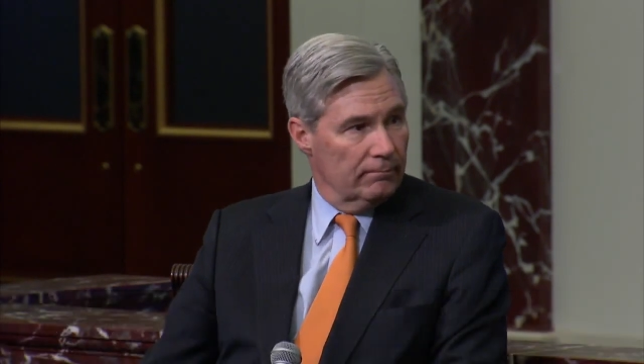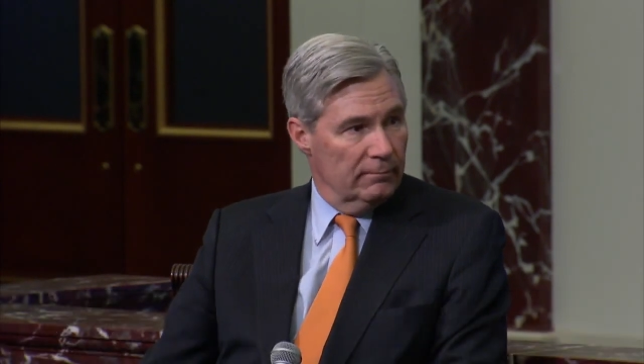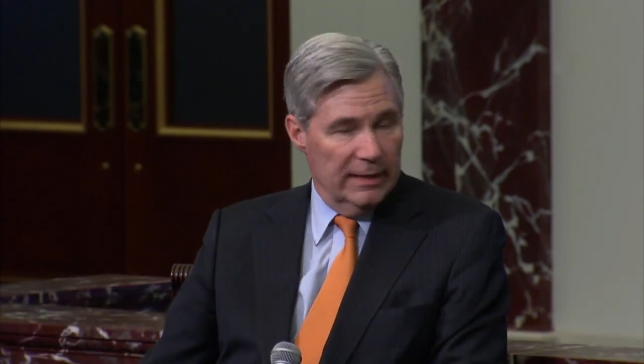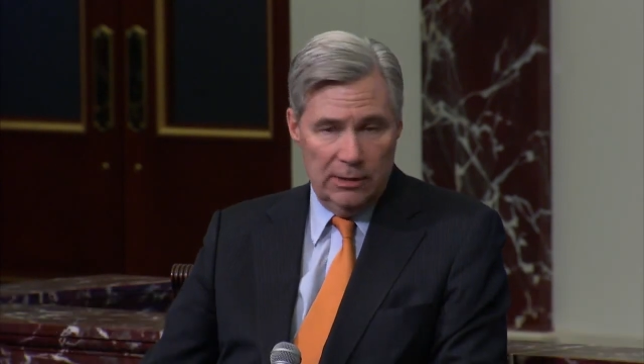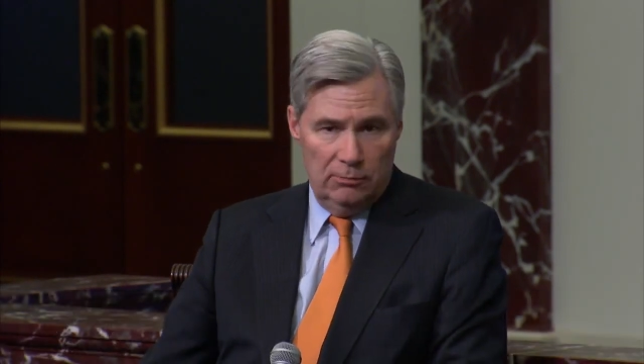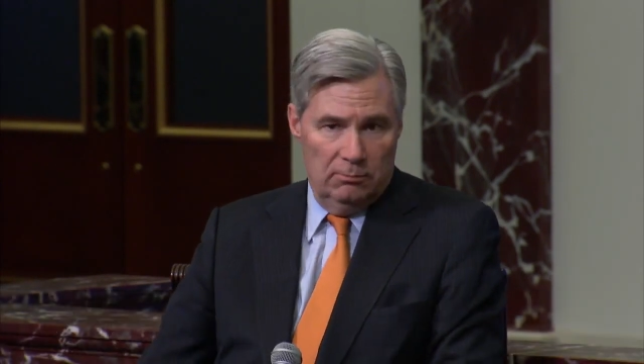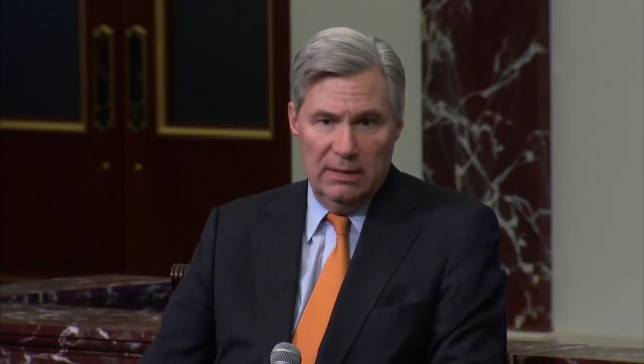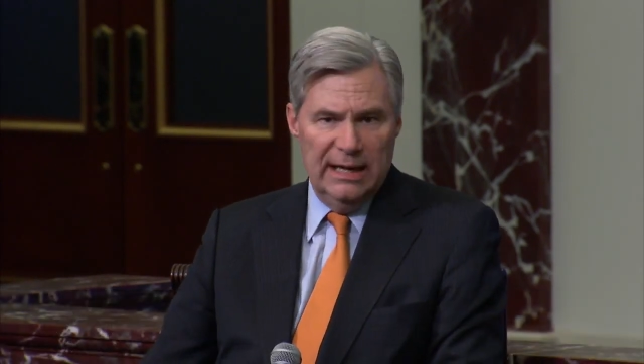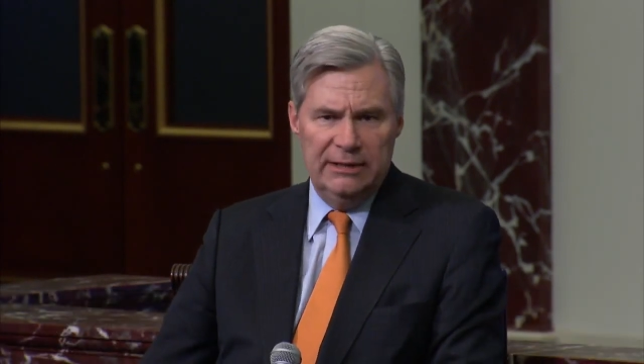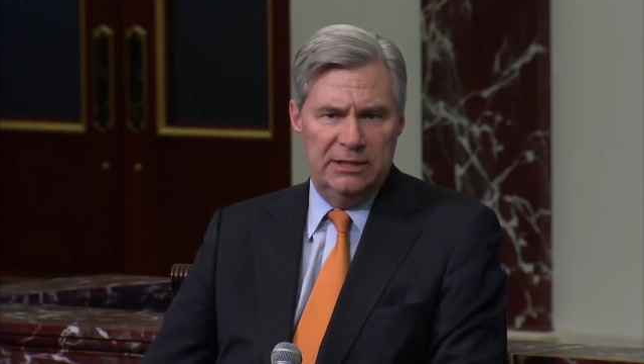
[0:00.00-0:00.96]
They don't
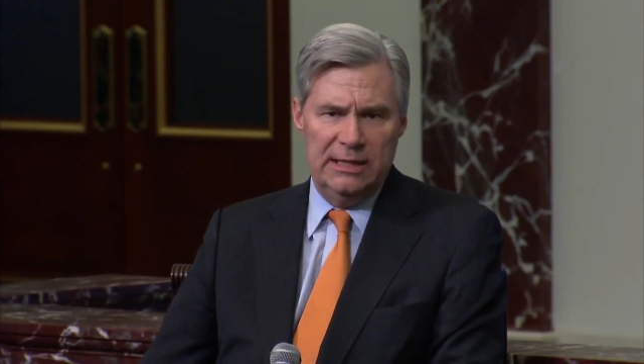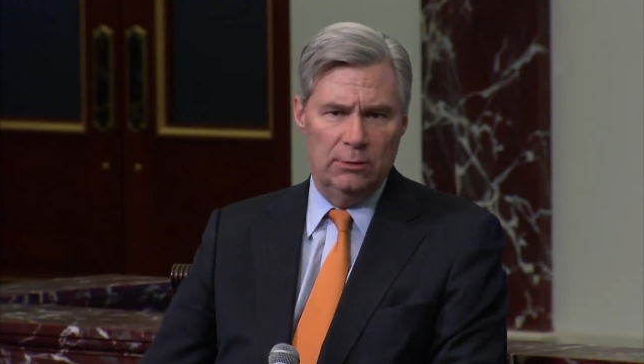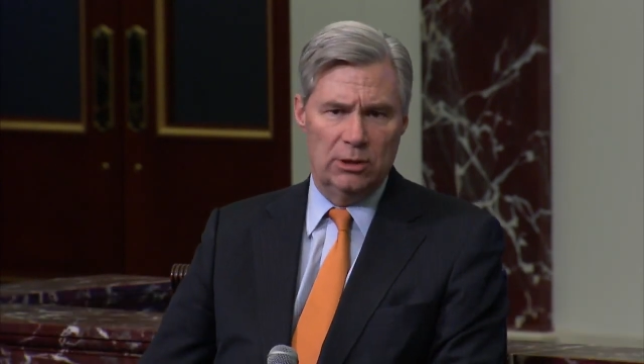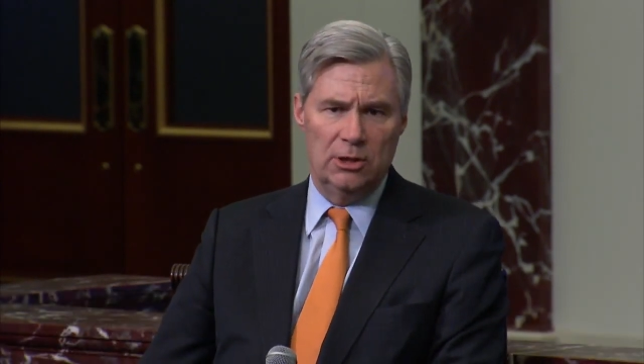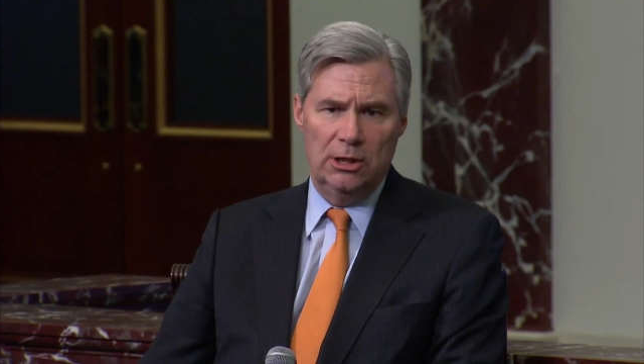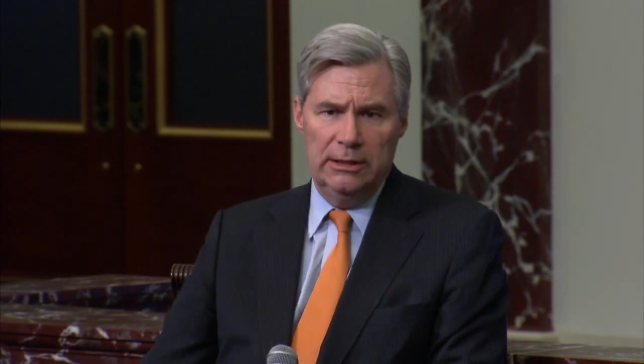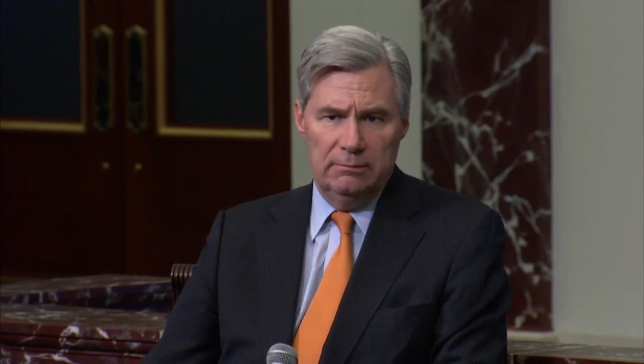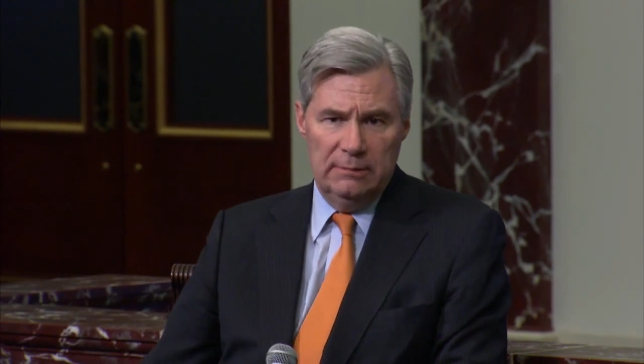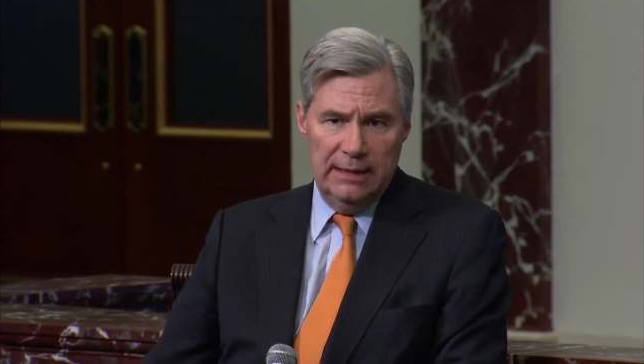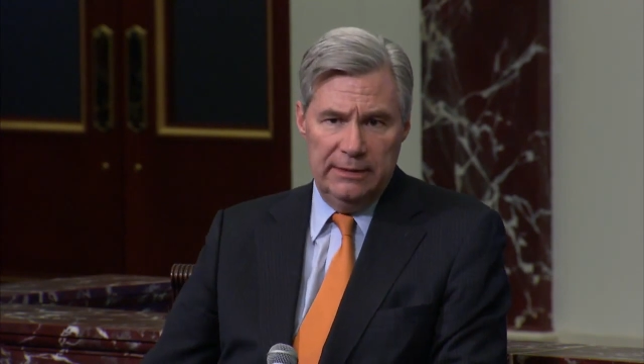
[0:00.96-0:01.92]
mind that they were caught,
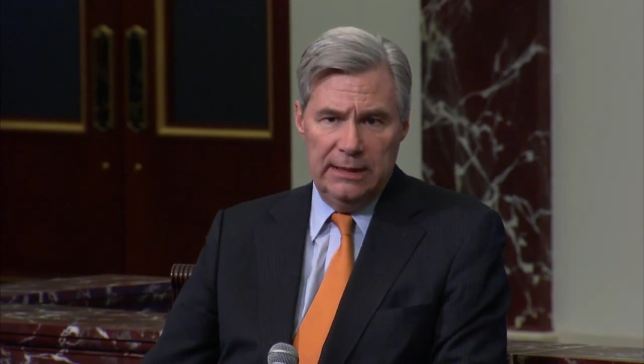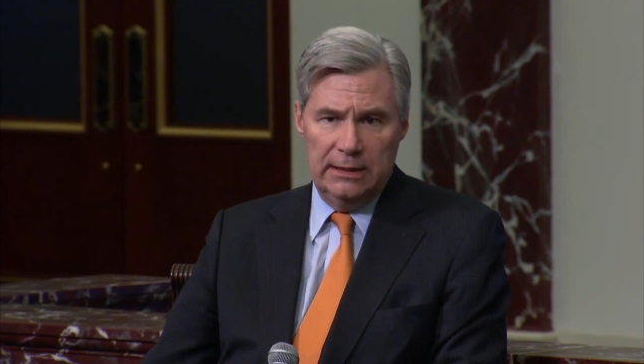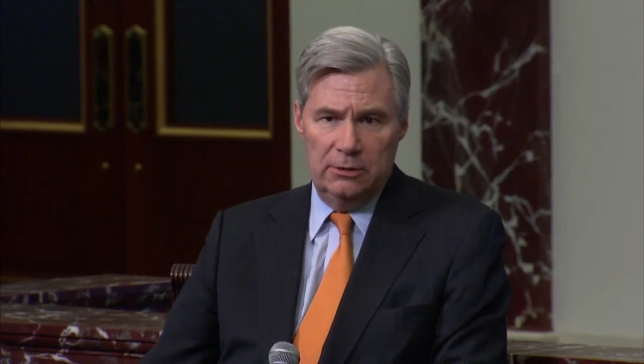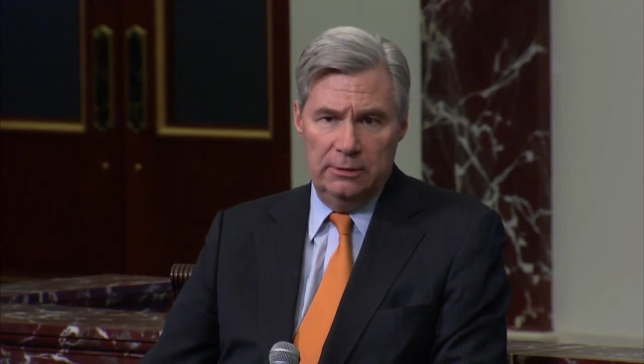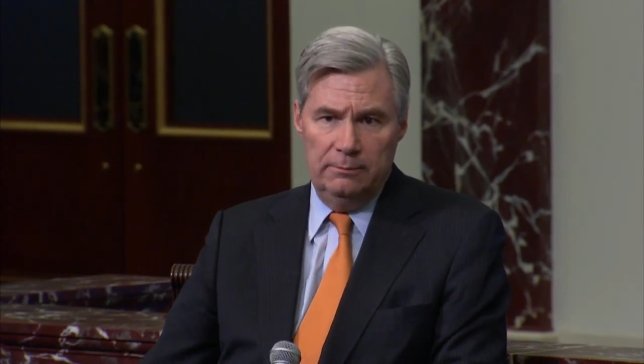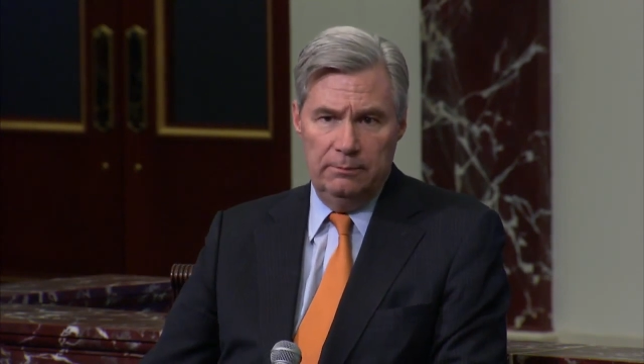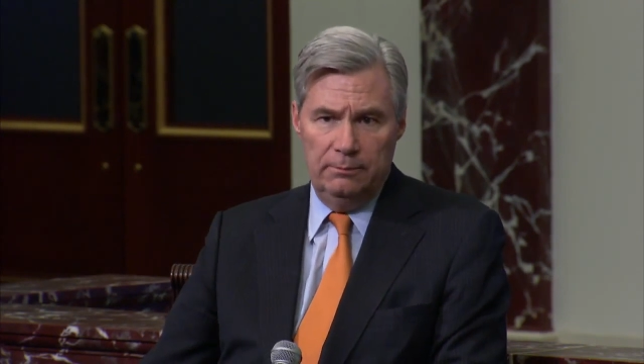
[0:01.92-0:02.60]
and they could